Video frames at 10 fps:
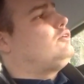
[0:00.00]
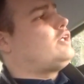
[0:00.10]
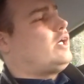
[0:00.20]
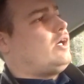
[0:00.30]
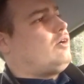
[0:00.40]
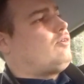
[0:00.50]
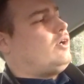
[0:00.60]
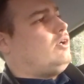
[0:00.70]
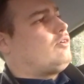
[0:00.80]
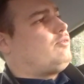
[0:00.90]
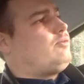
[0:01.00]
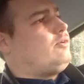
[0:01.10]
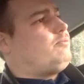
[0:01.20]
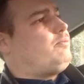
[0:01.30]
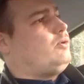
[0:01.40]
take care of quite a lot of
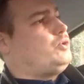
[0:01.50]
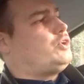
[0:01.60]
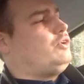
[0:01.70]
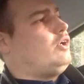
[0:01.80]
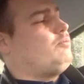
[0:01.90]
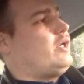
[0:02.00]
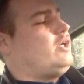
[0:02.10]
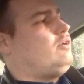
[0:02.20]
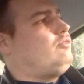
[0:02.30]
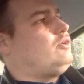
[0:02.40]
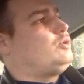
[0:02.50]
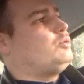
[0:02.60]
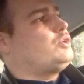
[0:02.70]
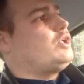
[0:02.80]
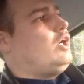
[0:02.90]
pollution done by
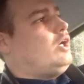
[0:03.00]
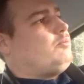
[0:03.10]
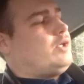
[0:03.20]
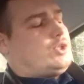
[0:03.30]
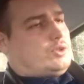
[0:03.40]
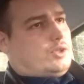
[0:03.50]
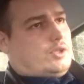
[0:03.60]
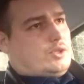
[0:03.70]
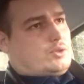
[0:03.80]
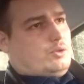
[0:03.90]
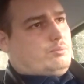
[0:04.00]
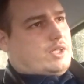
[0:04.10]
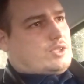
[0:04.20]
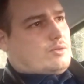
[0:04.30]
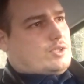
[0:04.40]
individuals, make sure that there's good
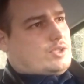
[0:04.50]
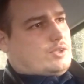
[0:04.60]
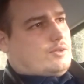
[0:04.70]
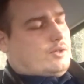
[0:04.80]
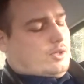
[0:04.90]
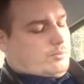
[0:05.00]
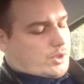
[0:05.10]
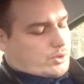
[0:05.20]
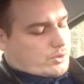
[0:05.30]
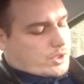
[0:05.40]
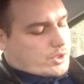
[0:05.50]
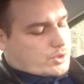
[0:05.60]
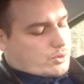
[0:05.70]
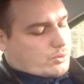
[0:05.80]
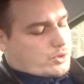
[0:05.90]
mass transit, make sure there's
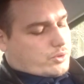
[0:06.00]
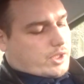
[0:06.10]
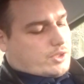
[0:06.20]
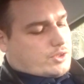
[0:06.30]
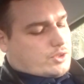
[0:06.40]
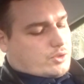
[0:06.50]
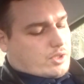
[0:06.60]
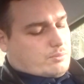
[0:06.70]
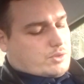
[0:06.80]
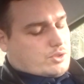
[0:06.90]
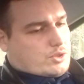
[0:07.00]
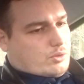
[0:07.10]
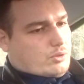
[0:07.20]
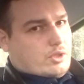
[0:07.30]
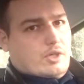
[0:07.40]
good trains and trams and
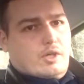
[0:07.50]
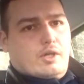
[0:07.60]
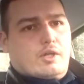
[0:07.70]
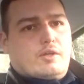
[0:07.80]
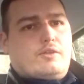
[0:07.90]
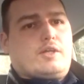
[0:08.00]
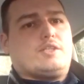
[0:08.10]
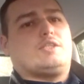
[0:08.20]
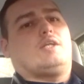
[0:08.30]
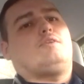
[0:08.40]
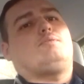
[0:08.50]
so on, things that